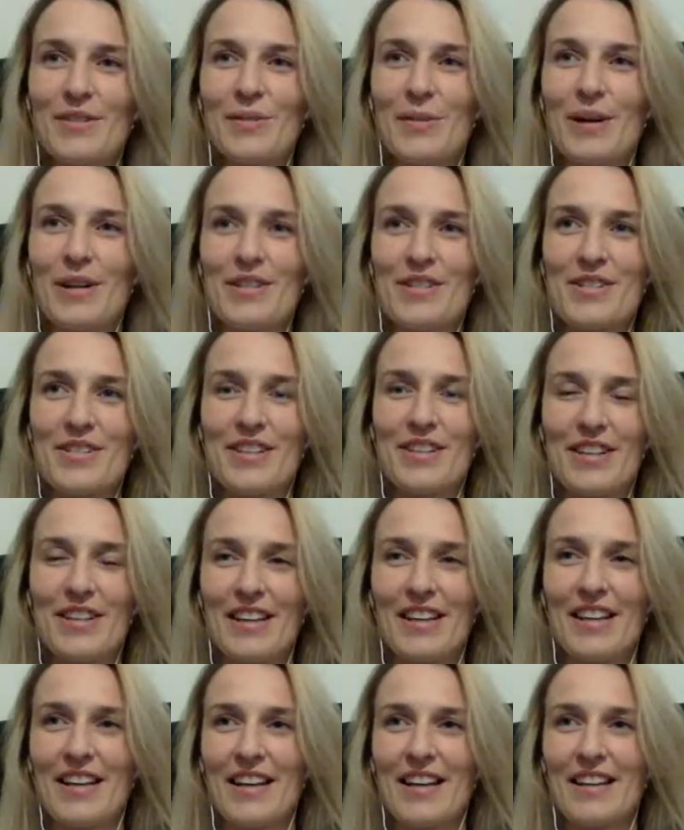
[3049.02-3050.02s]
to watch it
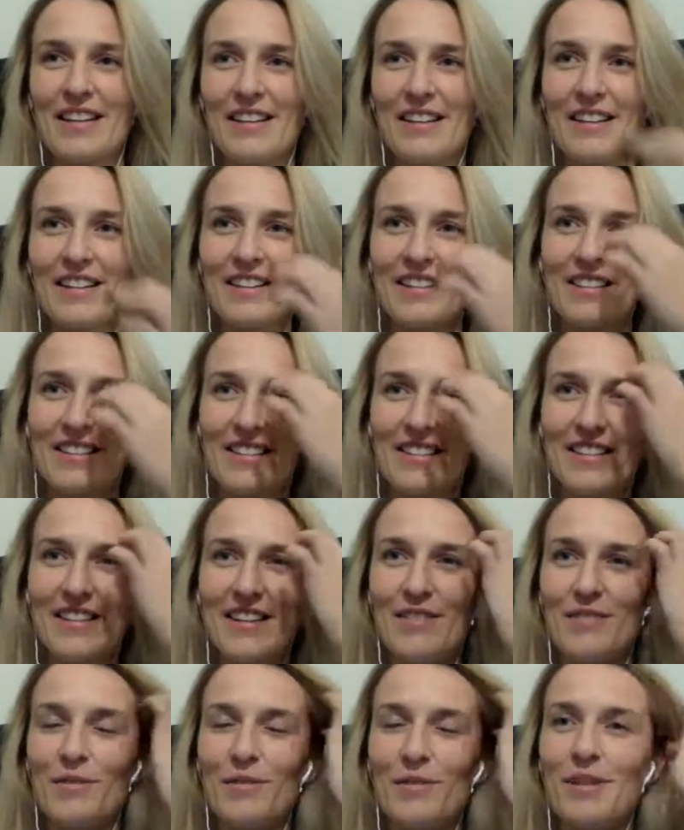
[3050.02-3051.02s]
again
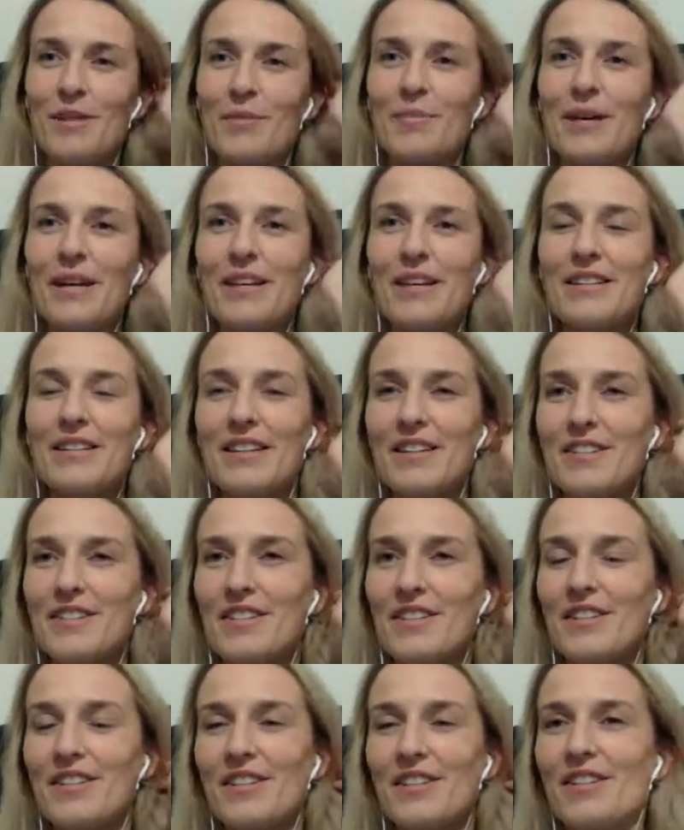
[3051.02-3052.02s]
and really pay
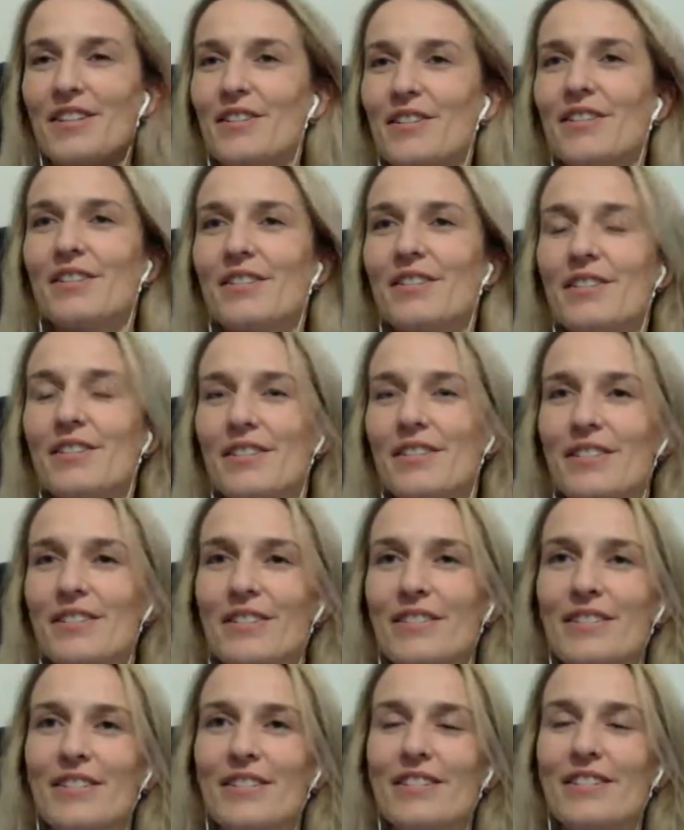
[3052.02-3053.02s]
attention to the
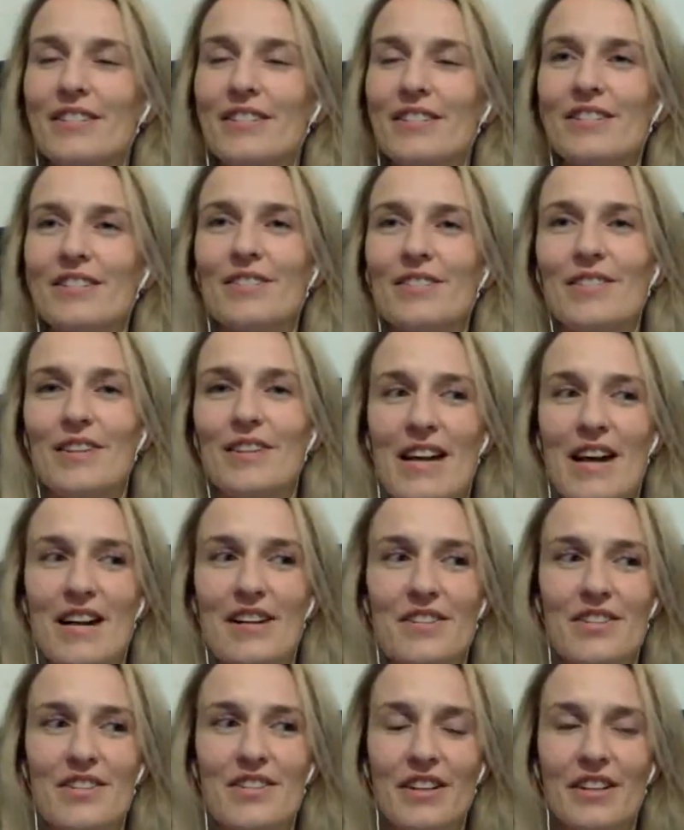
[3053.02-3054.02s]

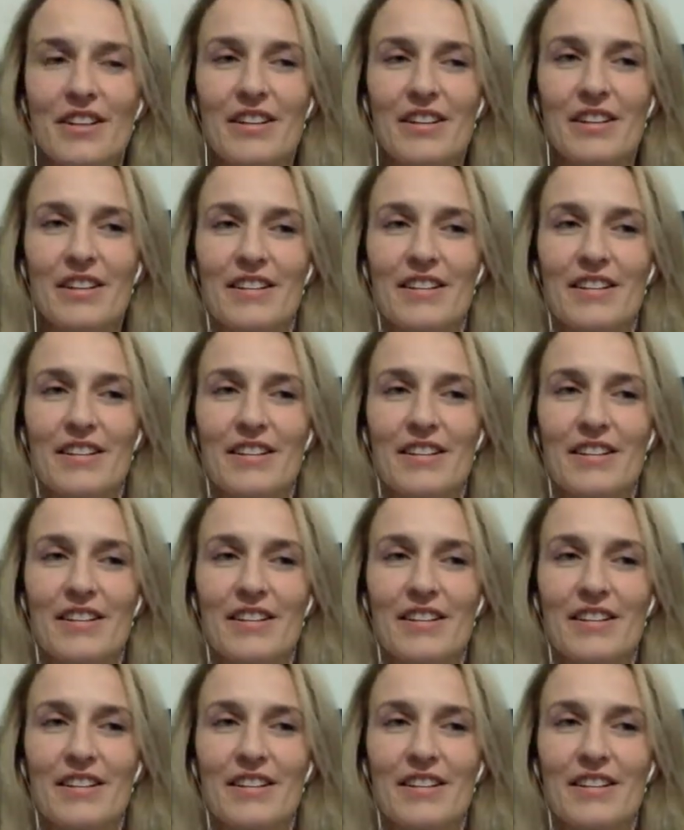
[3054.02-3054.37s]
reaction.